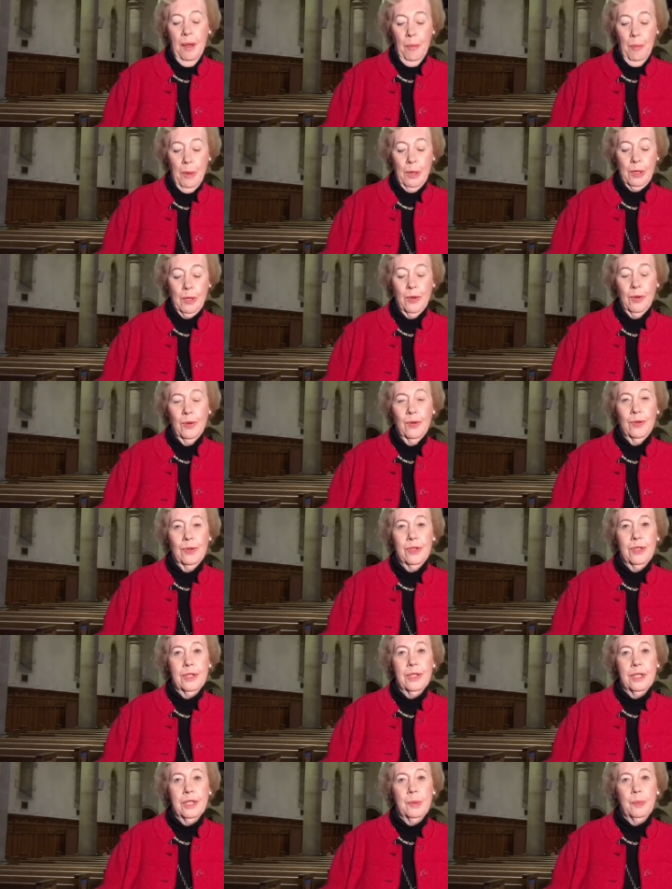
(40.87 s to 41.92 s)
but earned
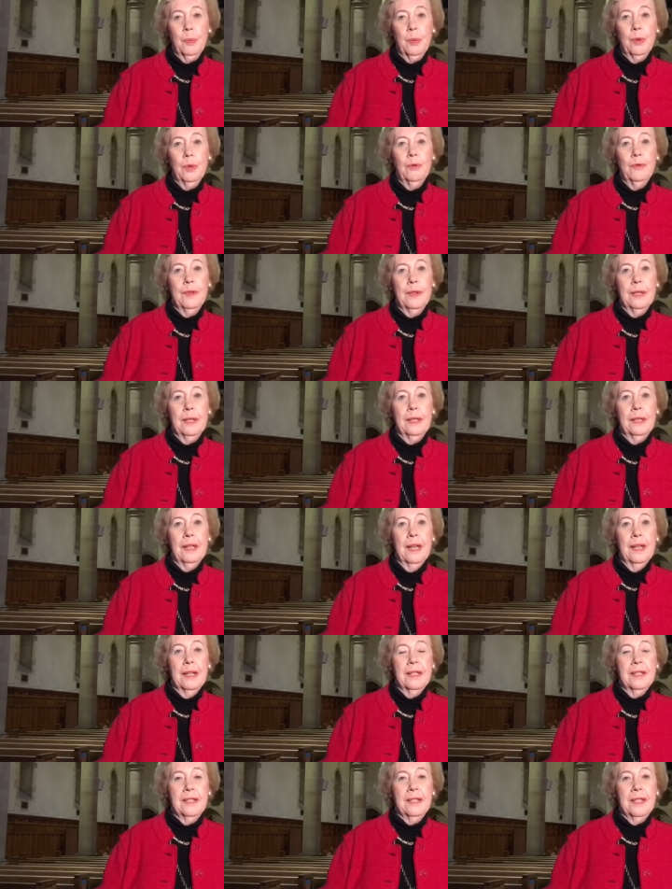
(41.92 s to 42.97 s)
disapproving
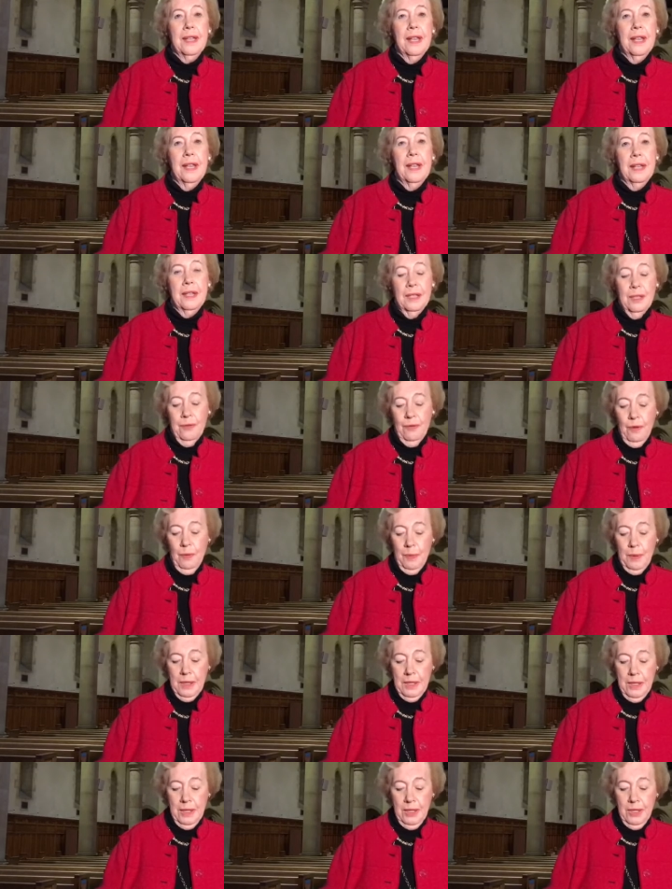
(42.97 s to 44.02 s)
stares from the
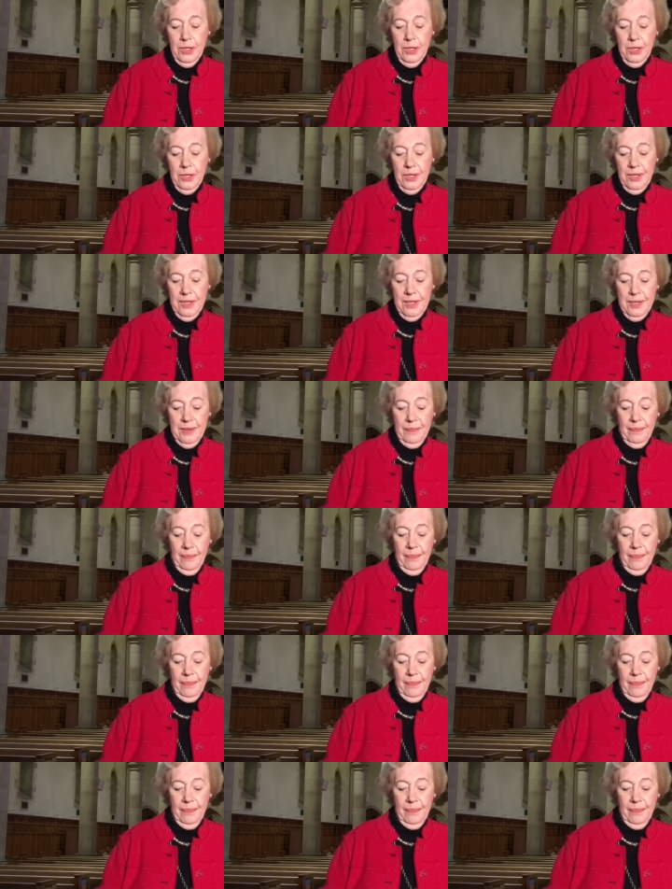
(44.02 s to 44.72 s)
teachers.